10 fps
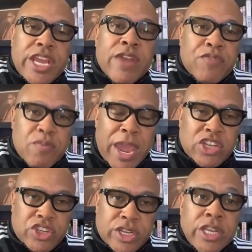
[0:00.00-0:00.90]

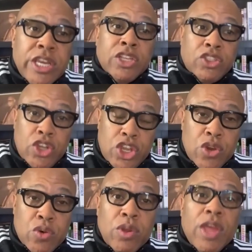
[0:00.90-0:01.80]
information to
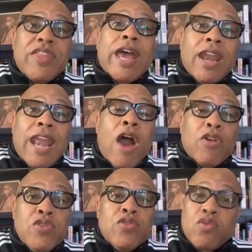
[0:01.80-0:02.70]
you that allow
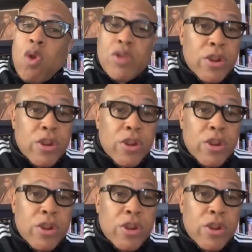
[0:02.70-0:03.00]
you to grow your